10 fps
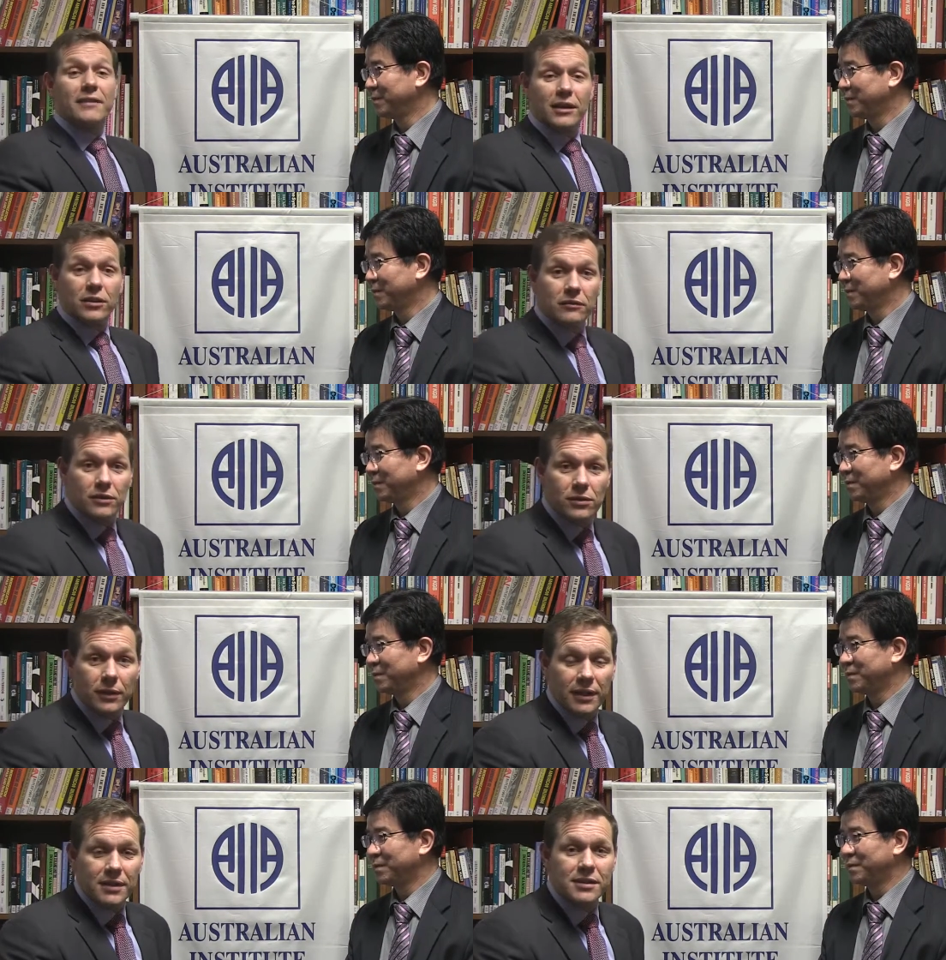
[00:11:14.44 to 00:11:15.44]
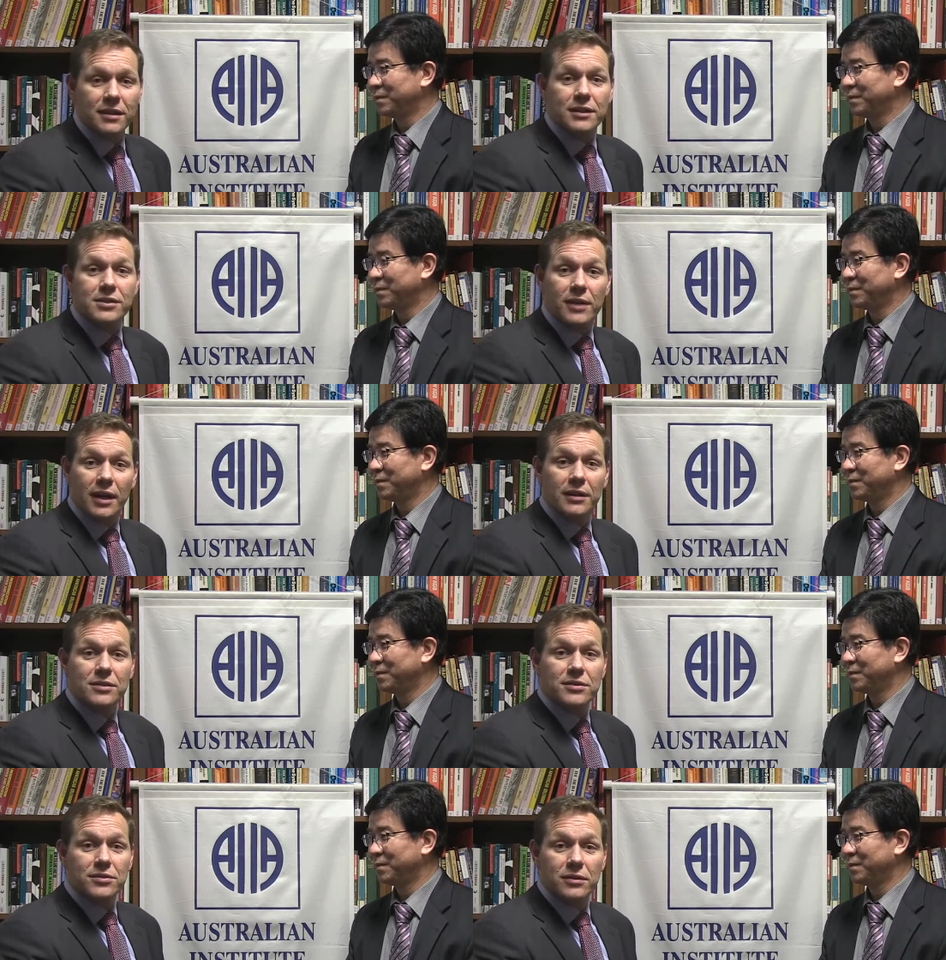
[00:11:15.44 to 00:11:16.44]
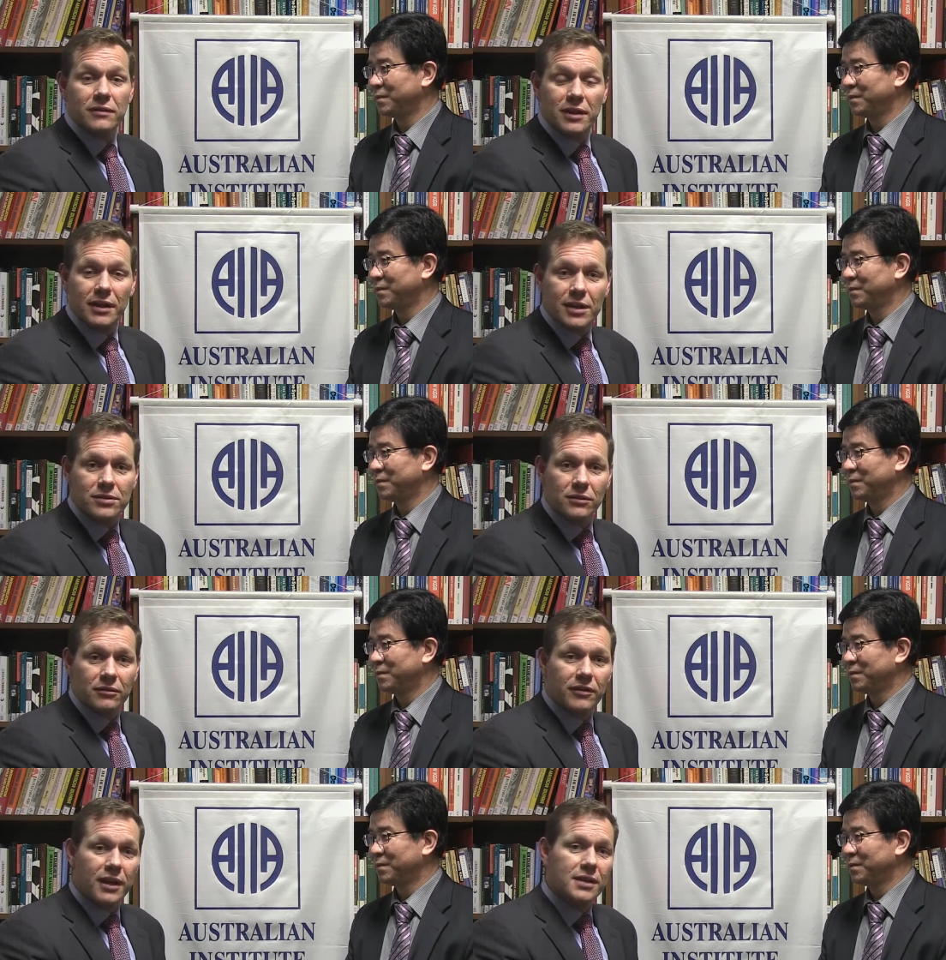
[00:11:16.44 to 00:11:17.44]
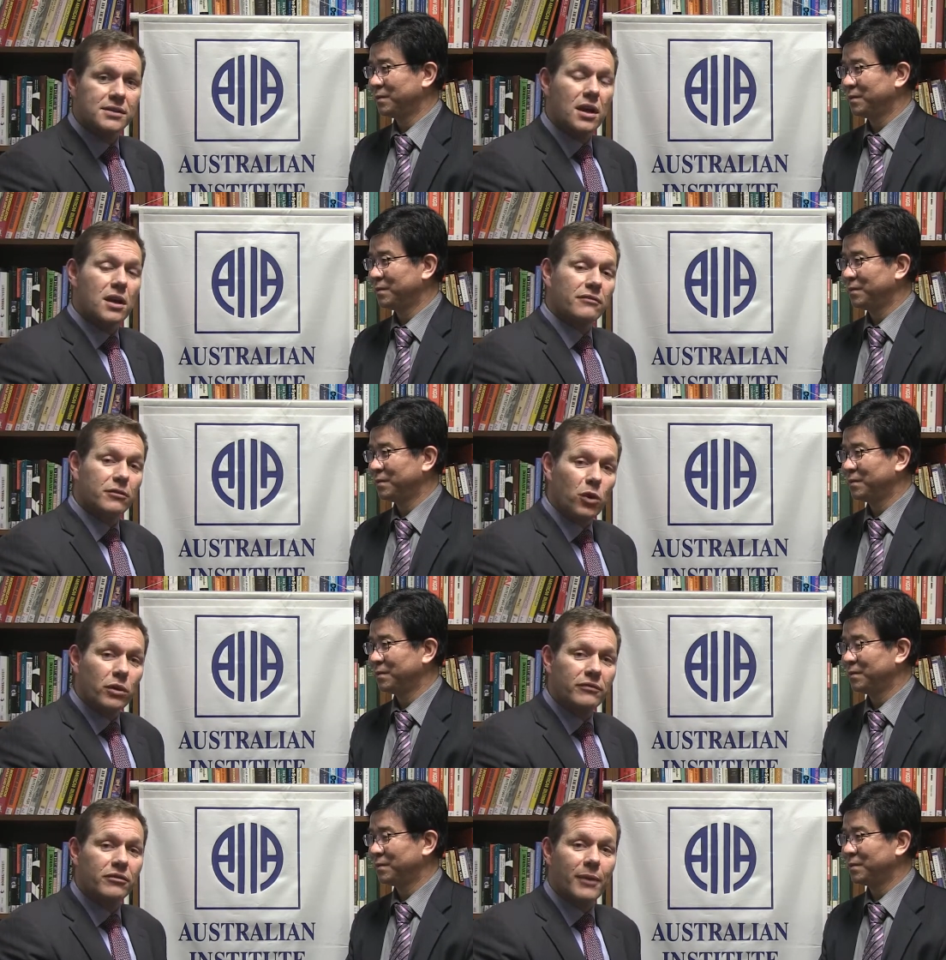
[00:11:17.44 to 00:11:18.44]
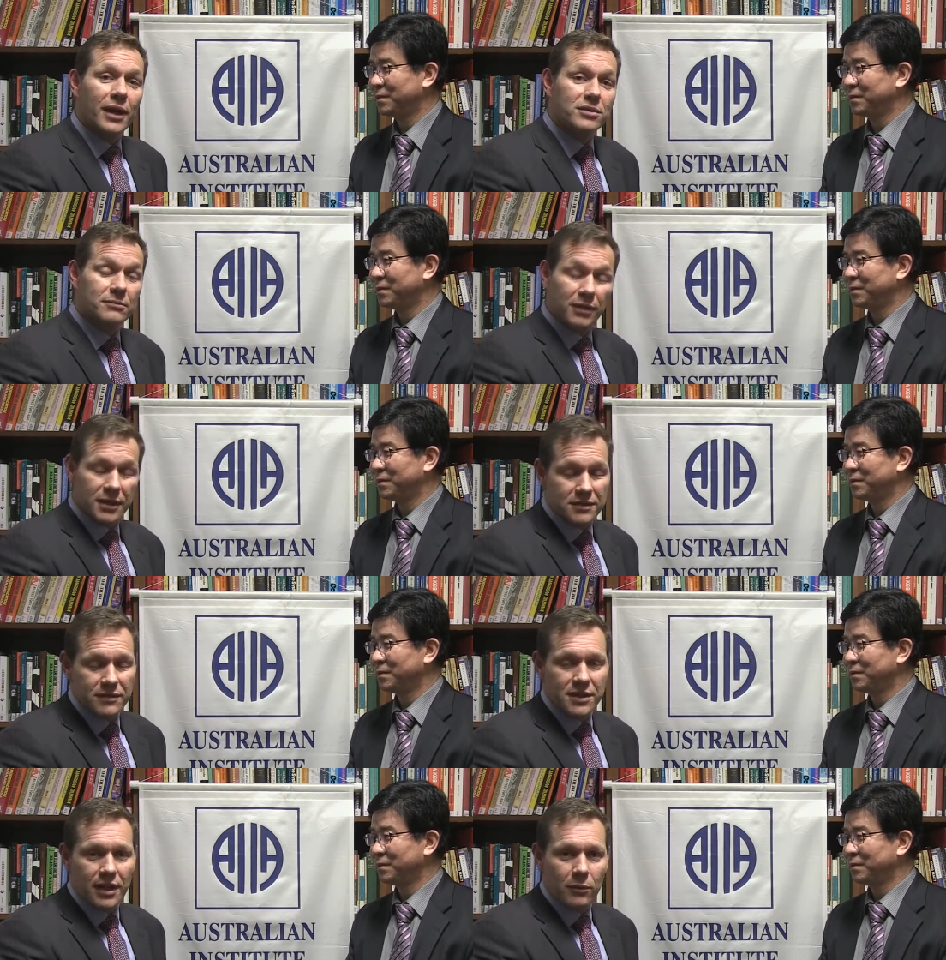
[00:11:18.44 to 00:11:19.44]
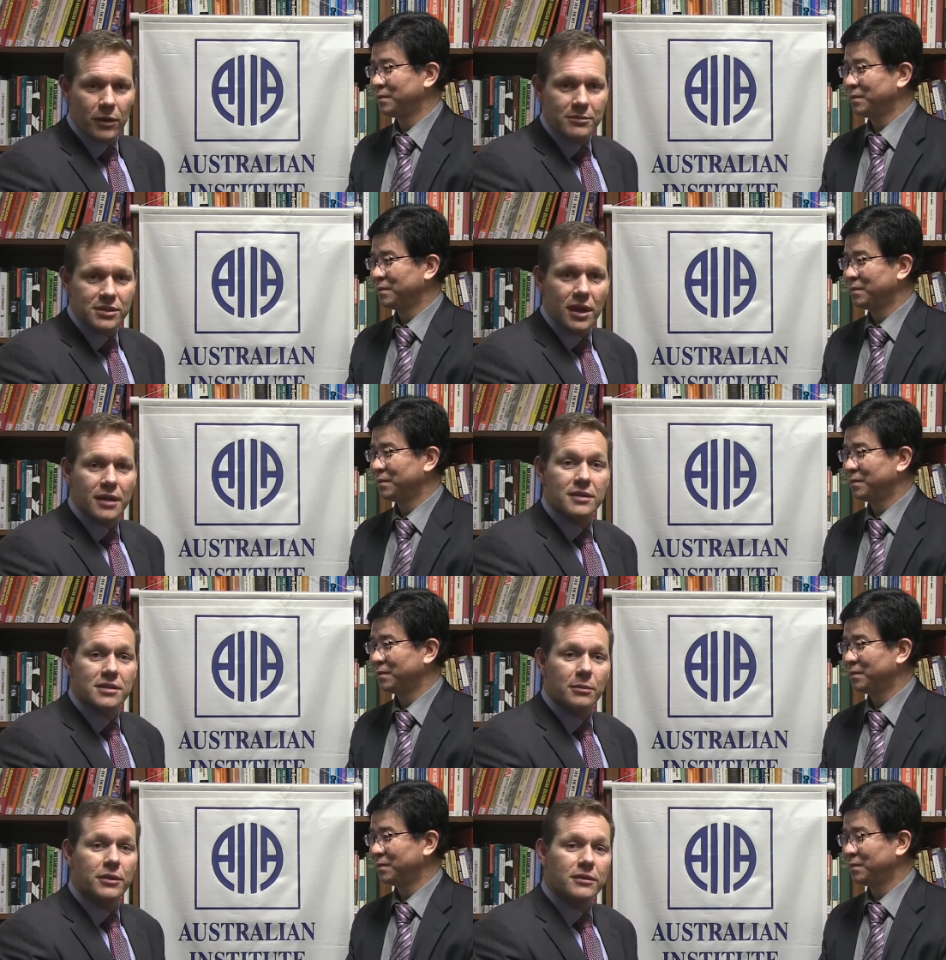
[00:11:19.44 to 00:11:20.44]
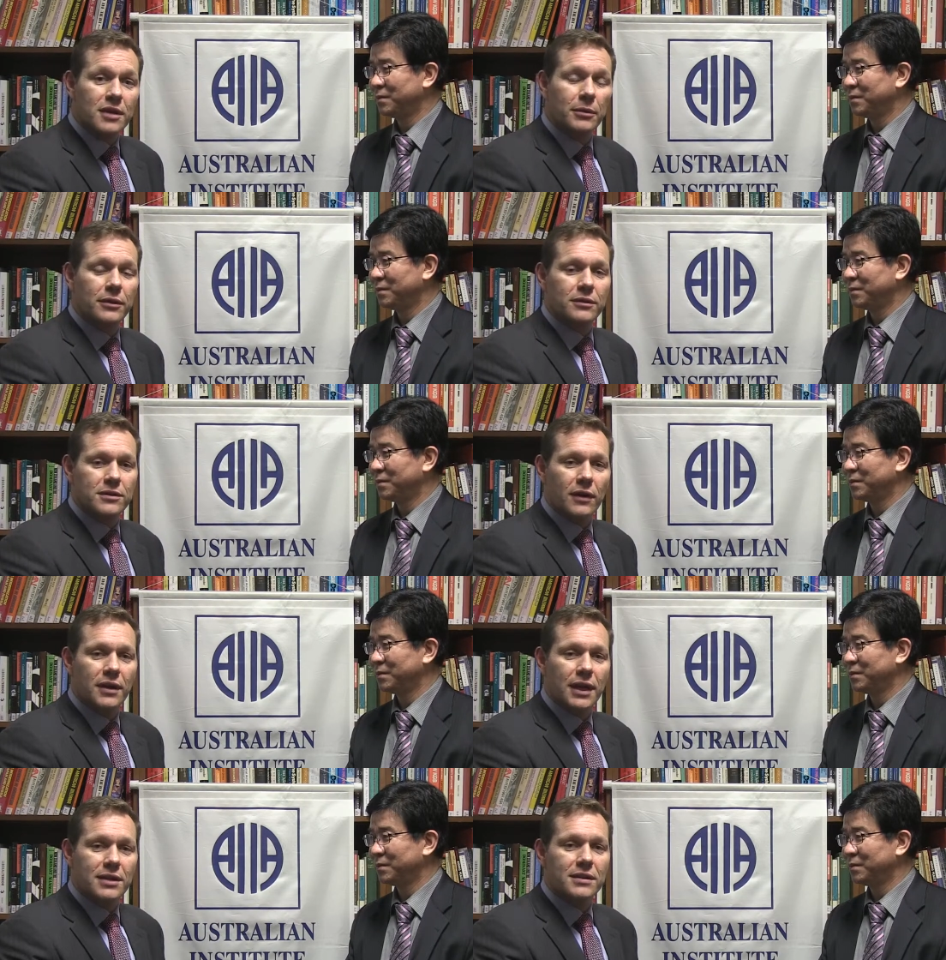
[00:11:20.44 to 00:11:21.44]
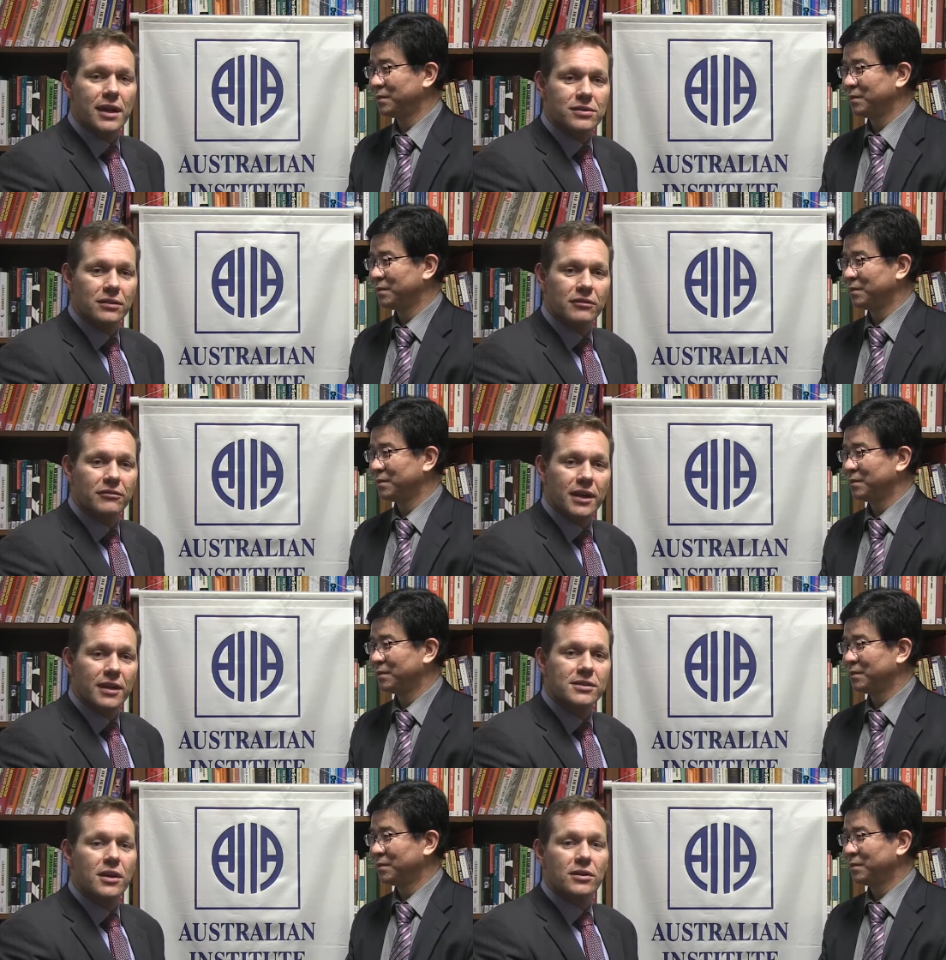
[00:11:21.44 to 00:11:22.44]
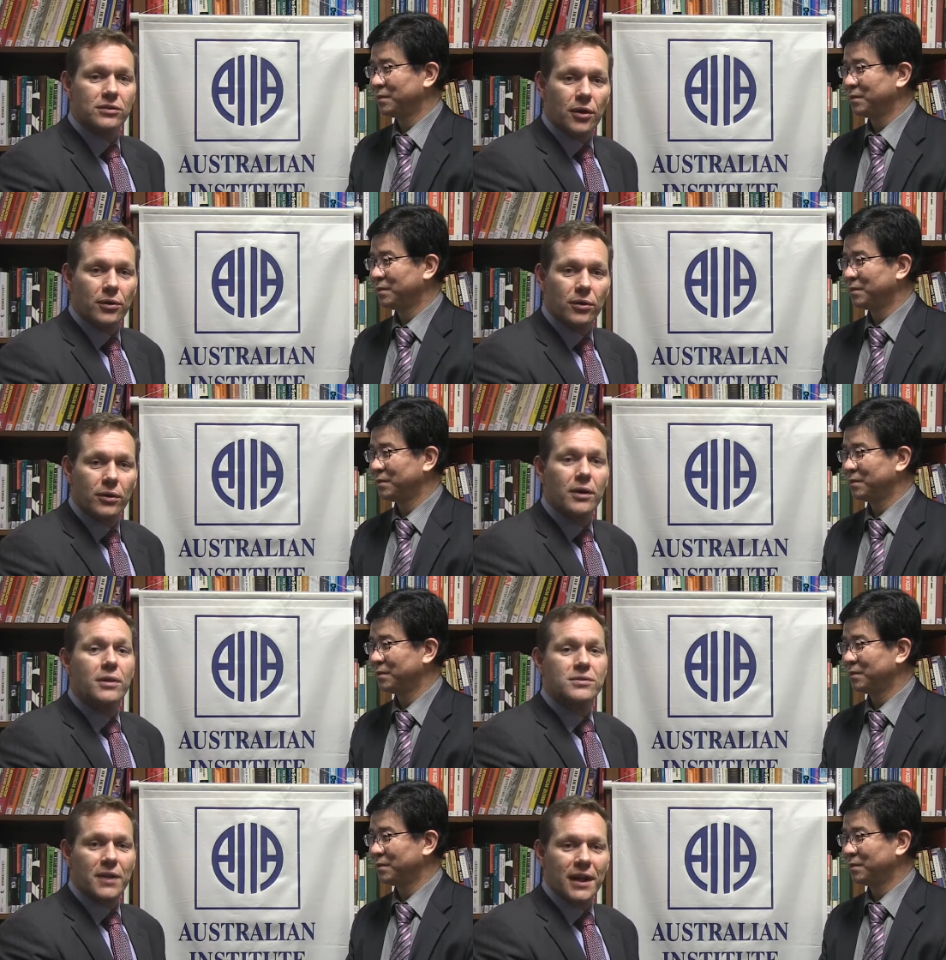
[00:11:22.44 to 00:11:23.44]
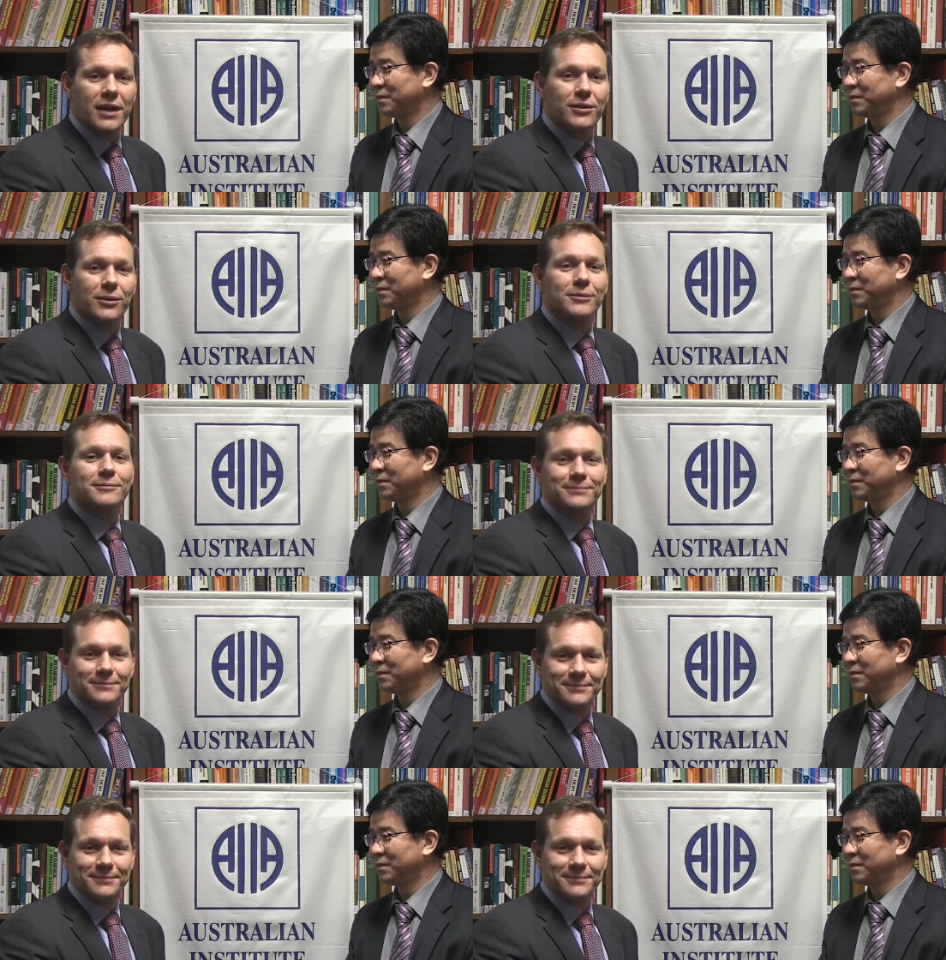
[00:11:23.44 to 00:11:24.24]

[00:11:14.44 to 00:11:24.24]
Speaker 1: And thank you for joining us at the Australian Institute of International Affairs. For more information, please visit our website at www.internationalaffairs.org.au.